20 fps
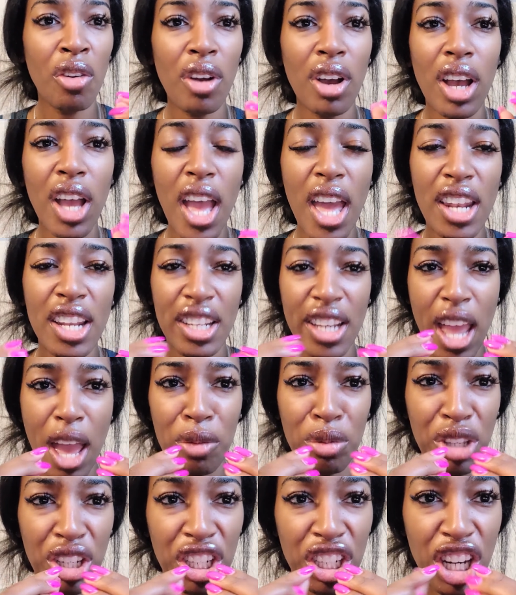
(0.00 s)
Well, I had a
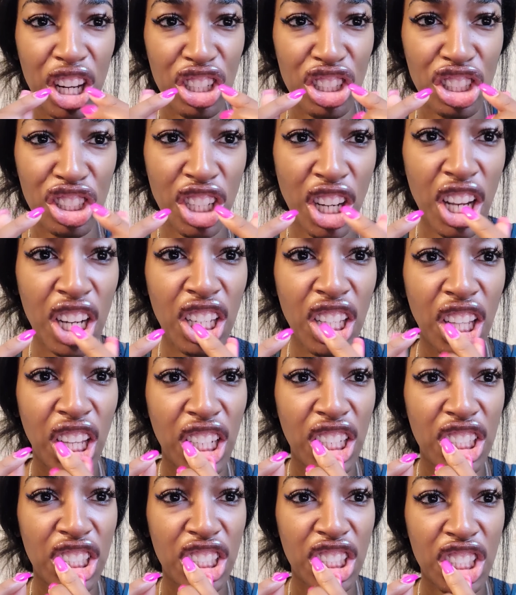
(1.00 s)
napkin and I was trying to
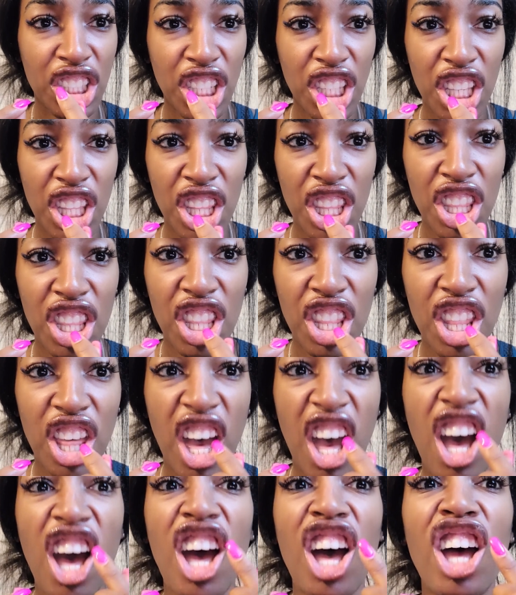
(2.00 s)
like just get
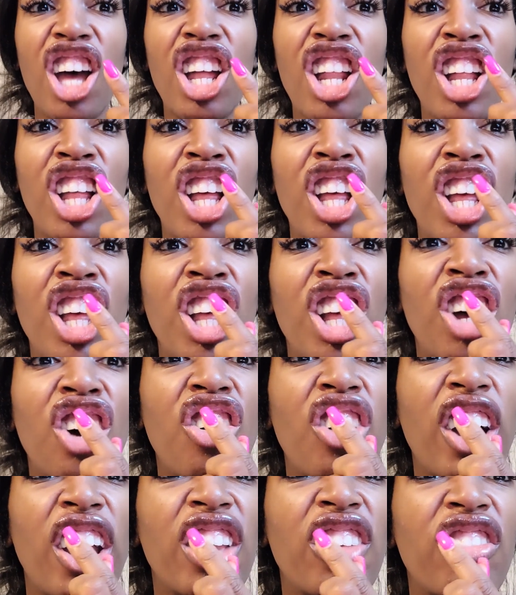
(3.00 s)
that
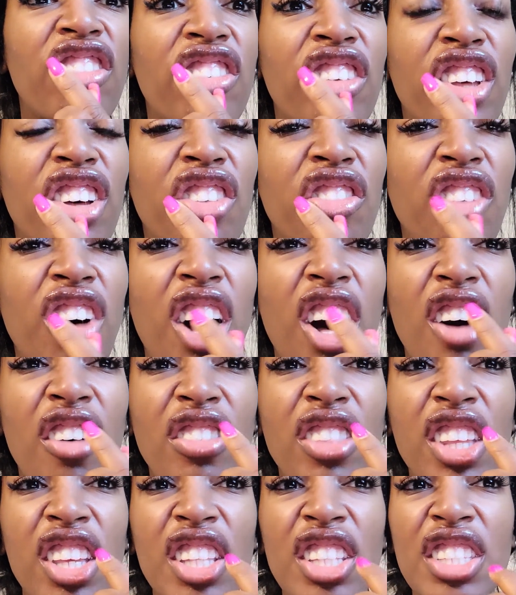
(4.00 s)
white film
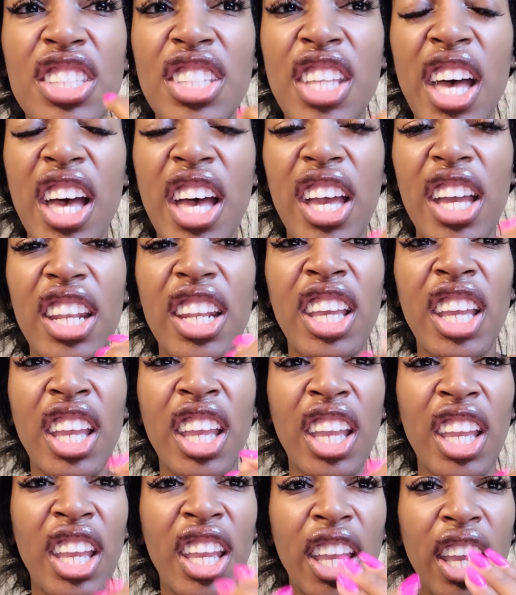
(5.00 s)
off the inside,
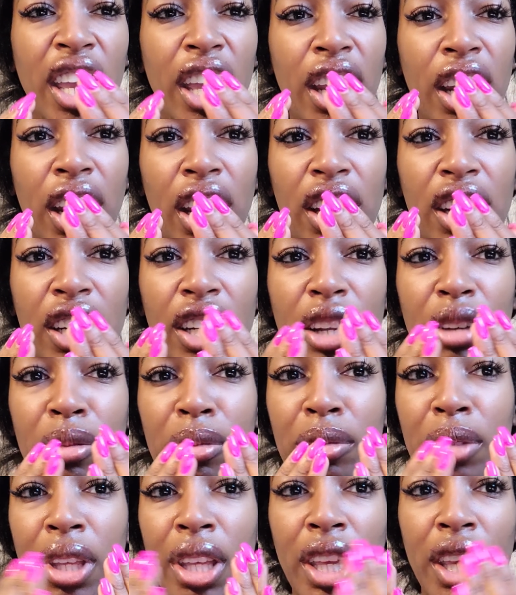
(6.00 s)
and I ended up
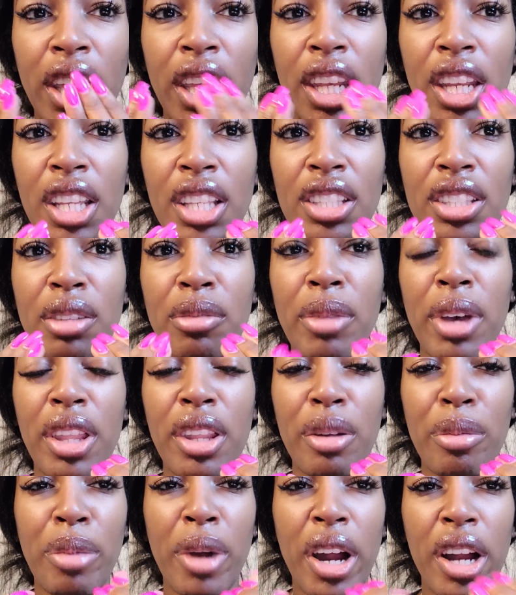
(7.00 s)
hitting some
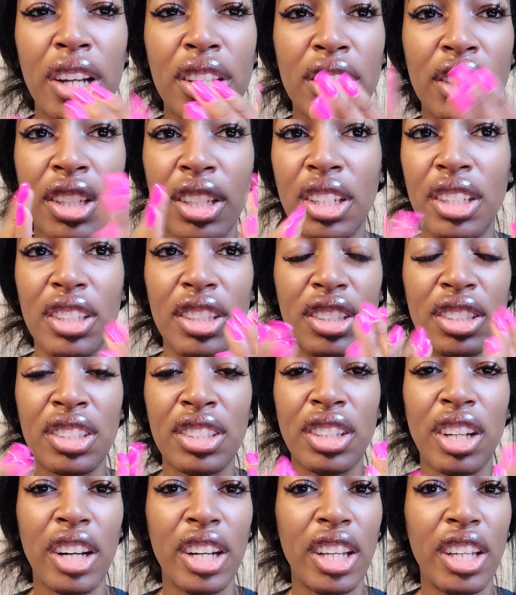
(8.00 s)
other parts and it just
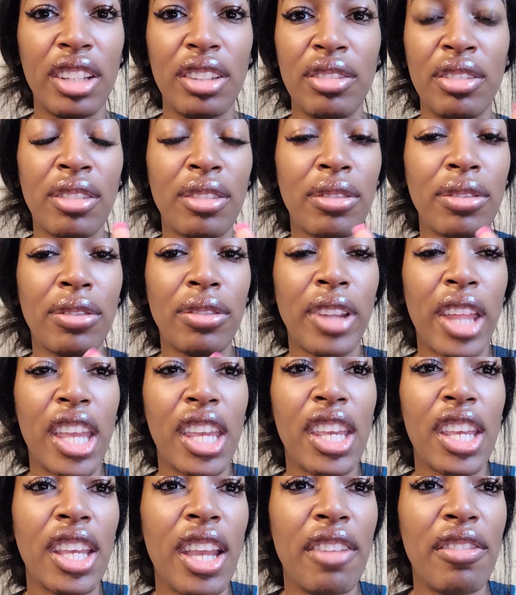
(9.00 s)
started
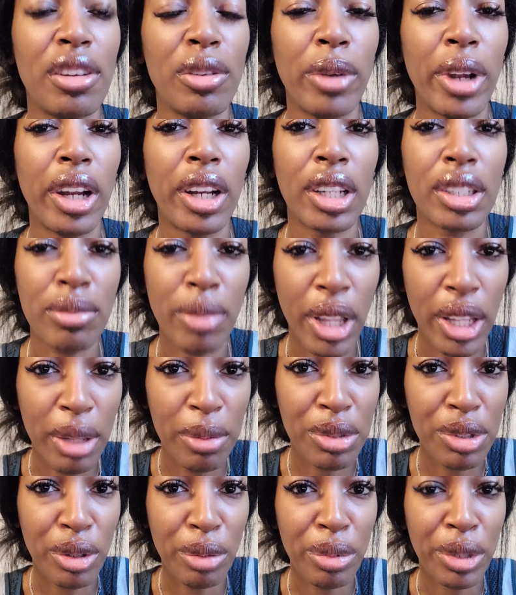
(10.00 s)
flaking everywhere because my
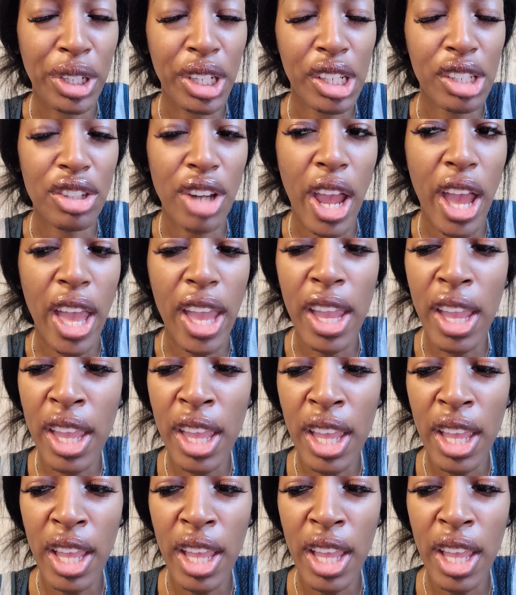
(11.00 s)
lips were pretty dry.